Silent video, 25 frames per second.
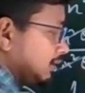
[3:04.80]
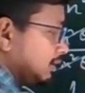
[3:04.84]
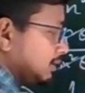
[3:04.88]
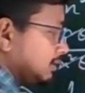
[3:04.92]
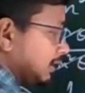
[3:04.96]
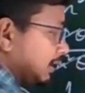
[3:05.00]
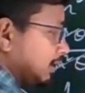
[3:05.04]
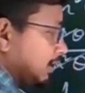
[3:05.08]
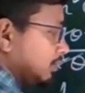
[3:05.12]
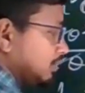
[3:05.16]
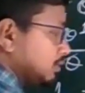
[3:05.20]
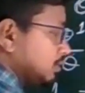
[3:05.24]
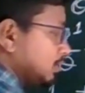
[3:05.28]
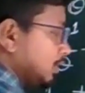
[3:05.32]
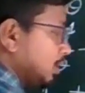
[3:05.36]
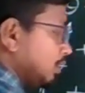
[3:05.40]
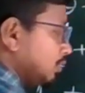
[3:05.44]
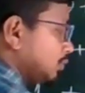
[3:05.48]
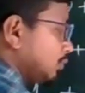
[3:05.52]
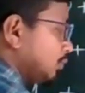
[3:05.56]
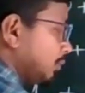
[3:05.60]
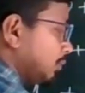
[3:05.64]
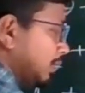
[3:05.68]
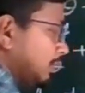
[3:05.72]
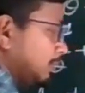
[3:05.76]
This side
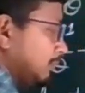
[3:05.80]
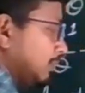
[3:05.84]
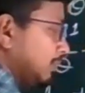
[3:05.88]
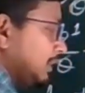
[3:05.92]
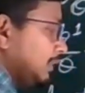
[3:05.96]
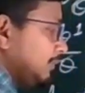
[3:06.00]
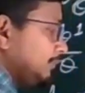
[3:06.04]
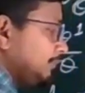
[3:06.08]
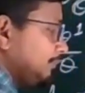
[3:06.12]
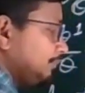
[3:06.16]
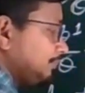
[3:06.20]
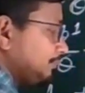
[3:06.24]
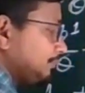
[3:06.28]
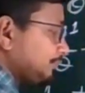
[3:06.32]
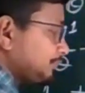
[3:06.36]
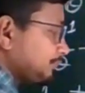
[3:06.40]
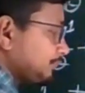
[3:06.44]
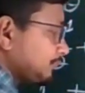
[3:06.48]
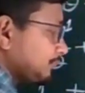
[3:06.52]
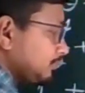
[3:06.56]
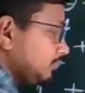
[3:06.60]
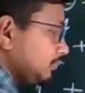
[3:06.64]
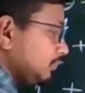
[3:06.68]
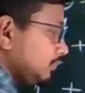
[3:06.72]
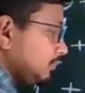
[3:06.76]
also 1 by
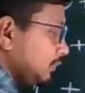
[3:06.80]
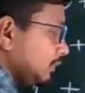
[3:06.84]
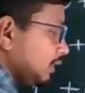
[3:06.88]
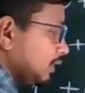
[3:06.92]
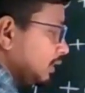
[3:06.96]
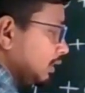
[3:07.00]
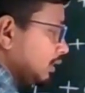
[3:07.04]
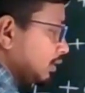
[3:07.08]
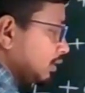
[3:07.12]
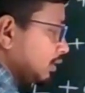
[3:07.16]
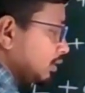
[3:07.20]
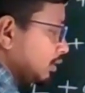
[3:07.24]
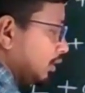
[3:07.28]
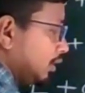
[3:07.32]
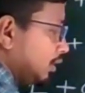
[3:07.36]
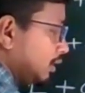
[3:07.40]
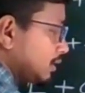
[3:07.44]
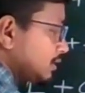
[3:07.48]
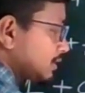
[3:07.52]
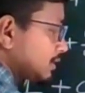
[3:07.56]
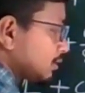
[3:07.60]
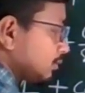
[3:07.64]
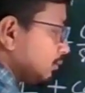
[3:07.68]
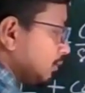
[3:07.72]
cos